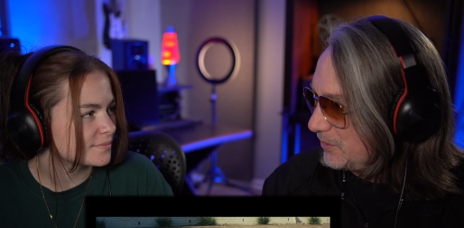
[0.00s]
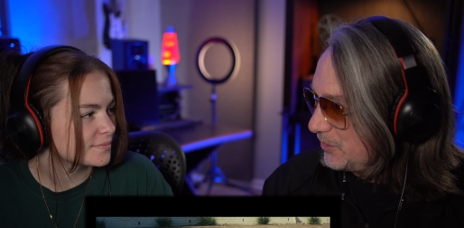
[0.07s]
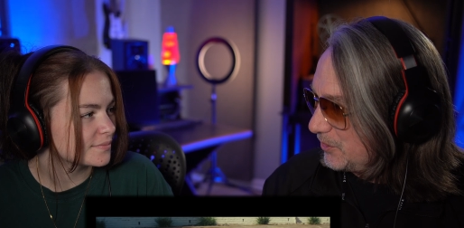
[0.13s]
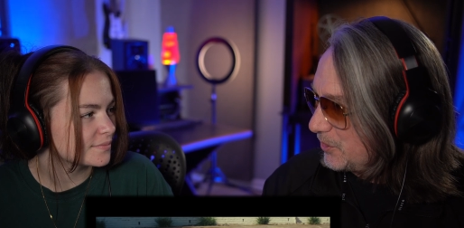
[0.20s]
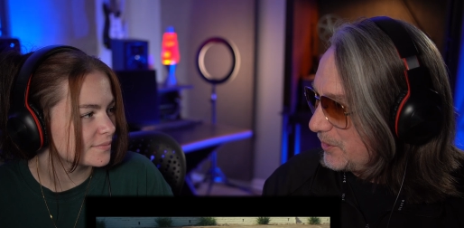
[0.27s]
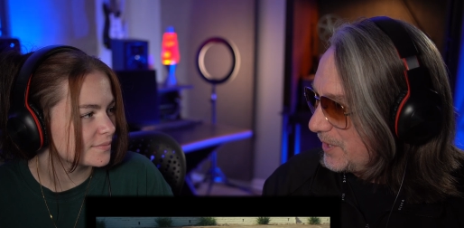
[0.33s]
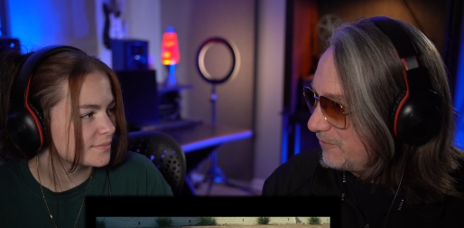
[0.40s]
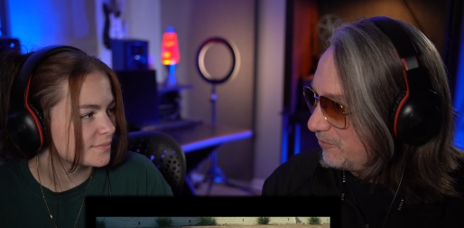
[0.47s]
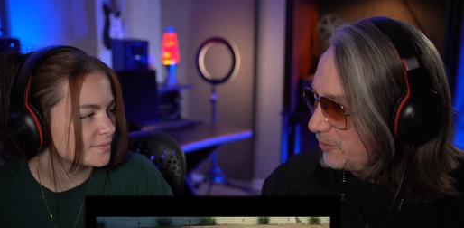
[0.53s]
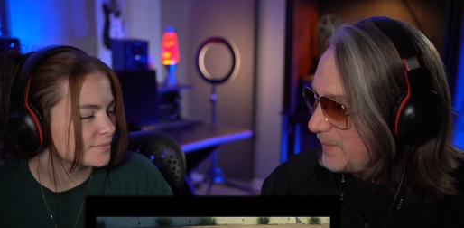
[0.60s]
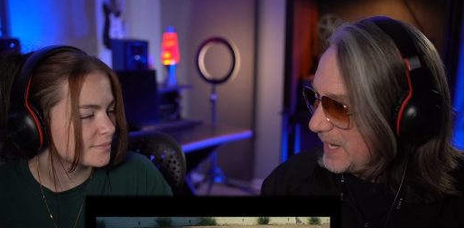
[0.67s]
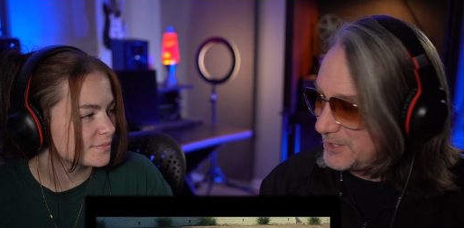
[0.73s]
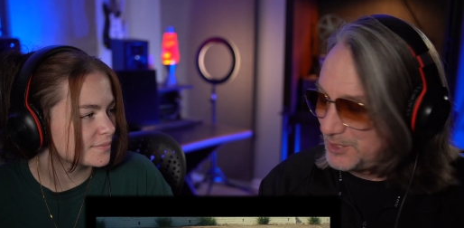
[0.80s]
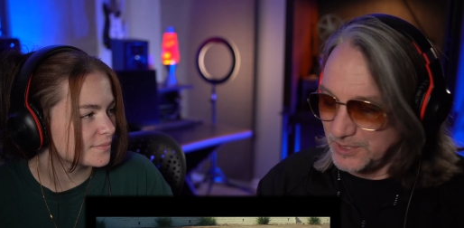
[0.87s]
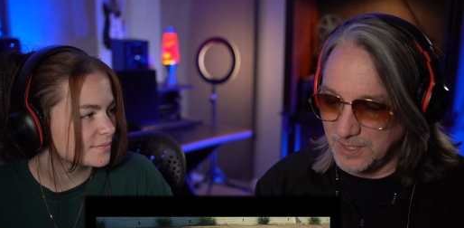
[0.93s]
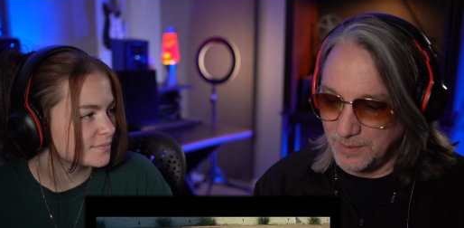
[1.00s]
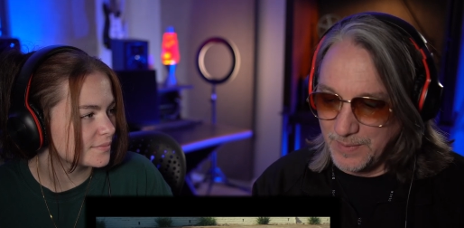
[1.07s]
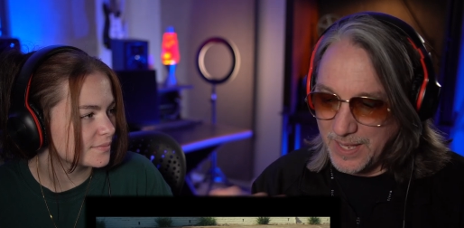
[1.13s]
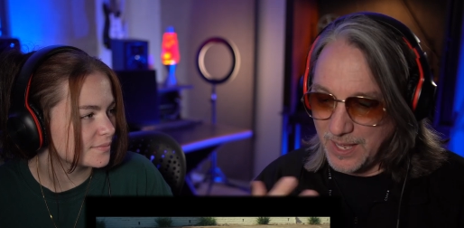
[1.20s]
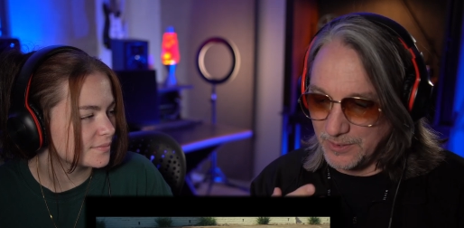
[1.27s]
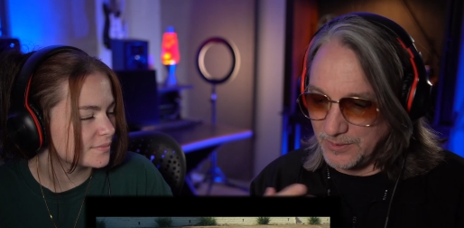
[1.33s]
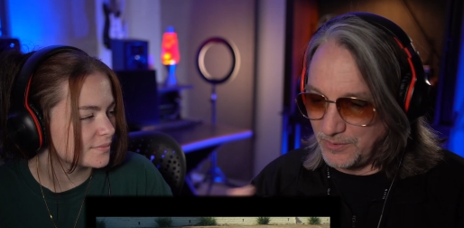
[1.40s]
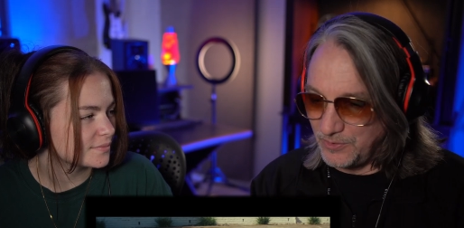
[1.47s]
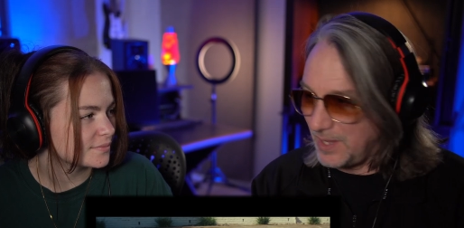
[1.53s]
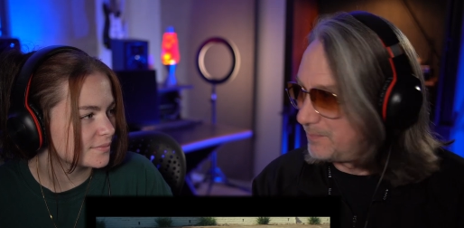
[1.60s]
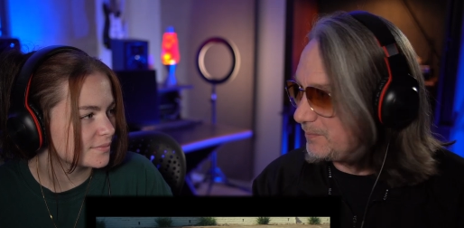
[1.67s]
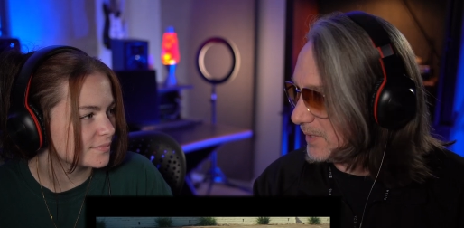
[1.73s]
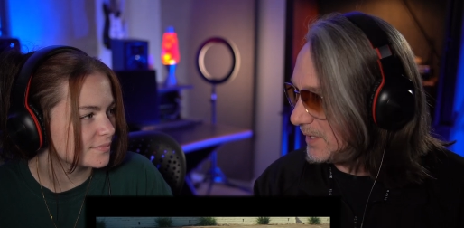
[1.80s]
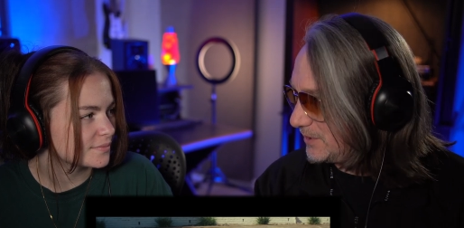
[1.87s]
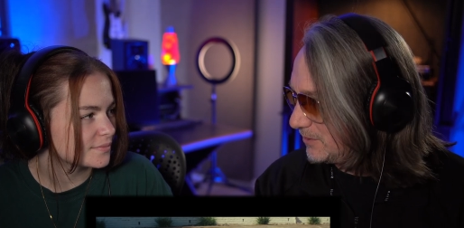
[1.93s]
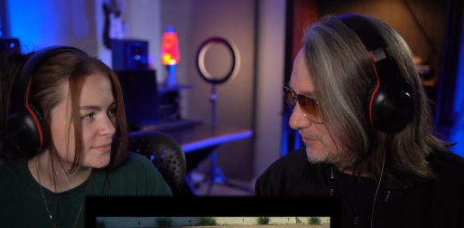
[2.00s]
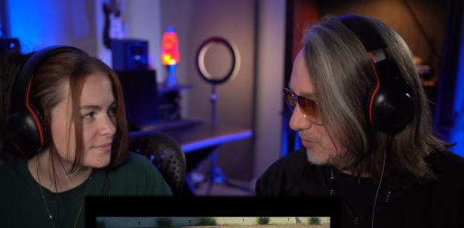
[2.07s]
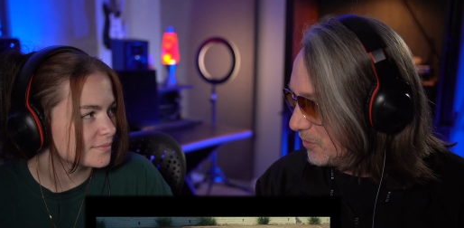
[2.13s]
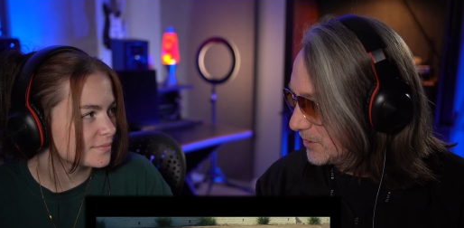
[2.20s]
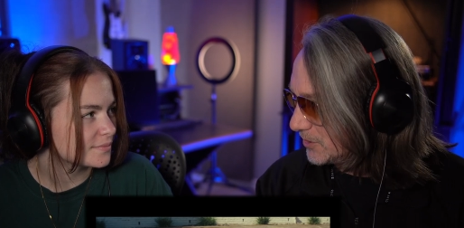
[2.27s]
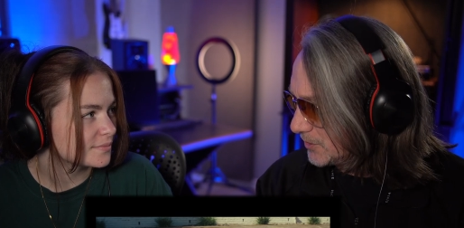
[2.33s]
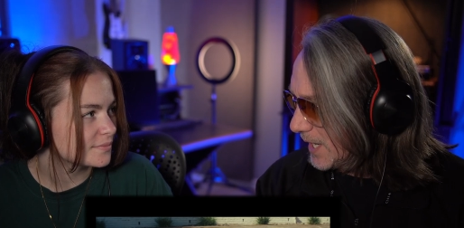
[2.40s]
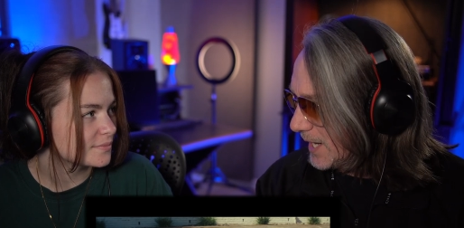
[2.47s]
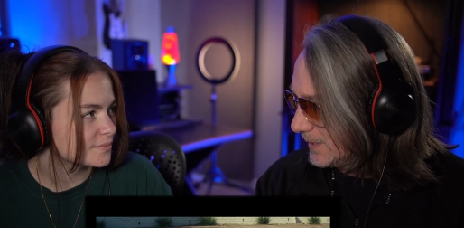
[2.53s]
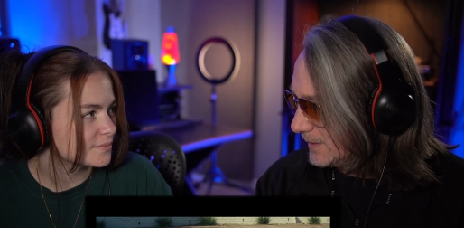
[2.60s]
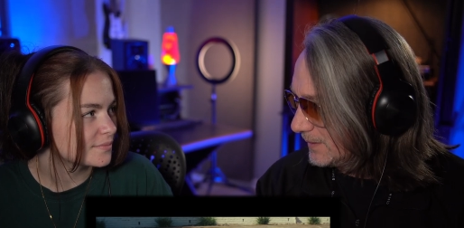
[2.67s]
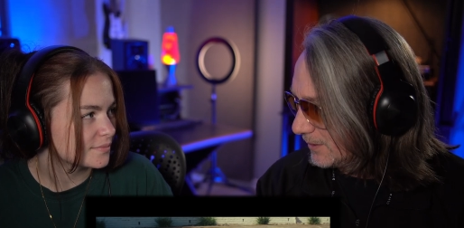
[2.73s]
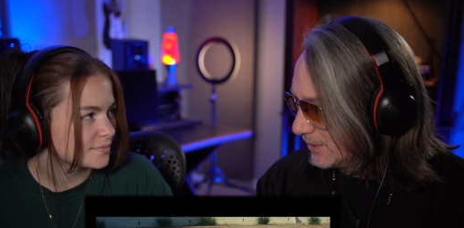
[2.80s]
Speaker 1: your information about them being divorced, right?